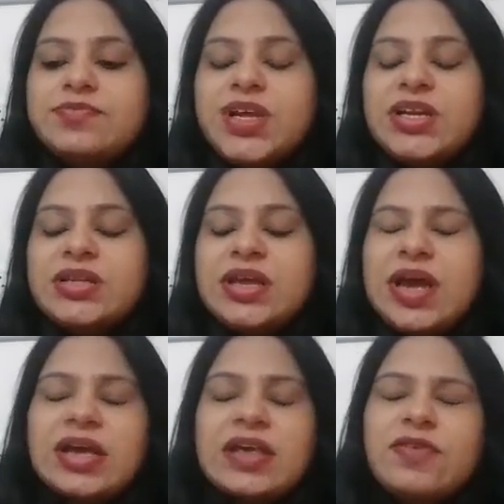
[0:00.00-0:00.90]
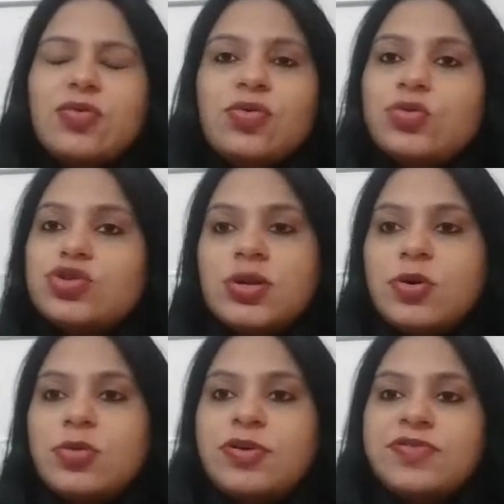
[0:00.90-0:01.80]
they, they are giving you a question
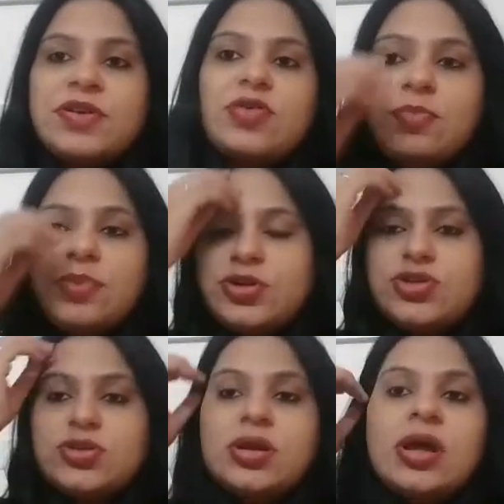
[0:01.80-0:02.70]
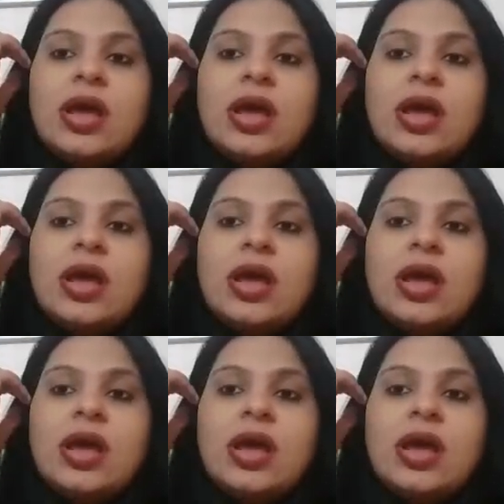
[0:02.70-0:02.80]
about perfect competition